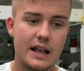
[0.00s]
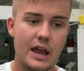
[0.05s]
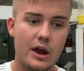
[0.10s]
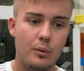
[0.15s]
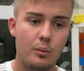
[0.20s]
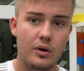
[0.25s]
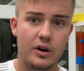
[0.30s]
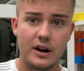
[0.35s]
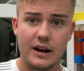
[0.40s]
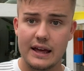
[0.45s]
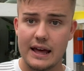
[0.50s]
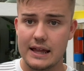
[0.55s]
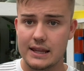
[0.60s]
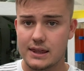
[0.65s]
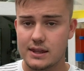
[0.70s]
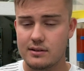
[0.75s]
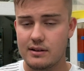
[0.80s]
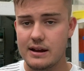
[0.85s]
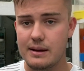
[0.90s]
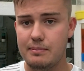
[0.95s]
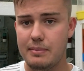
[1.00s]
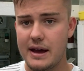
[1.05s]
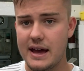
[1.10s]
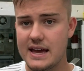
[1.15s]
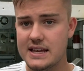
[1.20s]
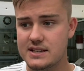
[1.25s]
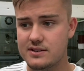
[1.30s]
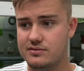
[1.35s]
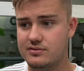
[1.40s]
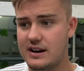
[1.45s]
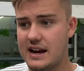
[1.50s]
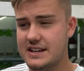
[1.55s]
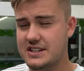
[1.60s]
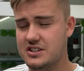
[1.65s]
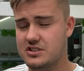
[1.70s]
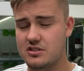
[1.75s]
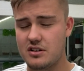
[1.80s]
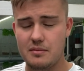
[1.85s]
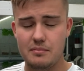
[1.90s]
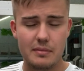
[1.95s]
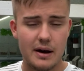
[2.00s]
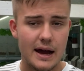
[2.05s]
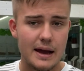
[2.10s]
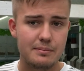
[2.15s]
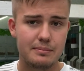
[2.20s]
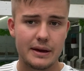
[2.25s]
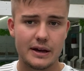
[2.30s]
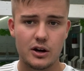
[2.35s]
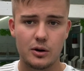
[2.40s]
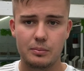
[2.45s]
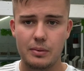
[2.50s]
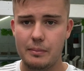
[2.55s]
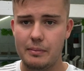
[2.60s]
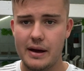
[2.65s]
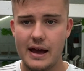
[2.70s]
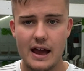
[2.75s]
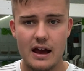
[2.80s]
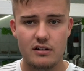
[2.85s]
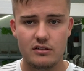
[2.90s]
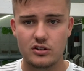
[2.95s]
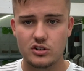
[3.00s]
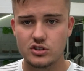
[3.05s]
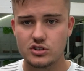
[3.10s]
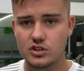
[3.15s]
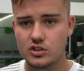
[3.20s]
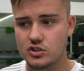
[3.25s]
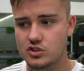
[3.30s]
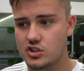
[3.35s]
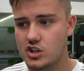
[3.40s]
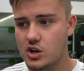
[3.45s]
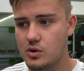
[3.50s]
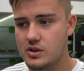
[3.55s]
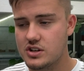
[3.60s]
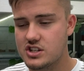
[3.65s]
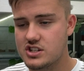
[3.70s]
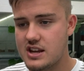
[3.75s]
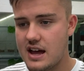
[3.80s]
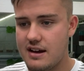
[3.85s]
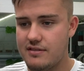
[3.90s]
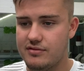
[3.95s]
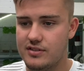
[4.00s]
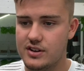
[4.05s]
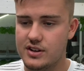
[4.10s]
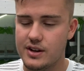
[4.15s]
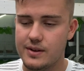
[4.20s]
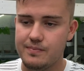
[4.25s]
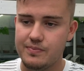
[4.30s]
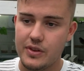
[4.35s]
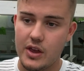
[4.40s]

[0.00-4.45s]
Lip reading: We're going to get 3 pairs of Razors, or I might pick up a pair or 2 at Stafford,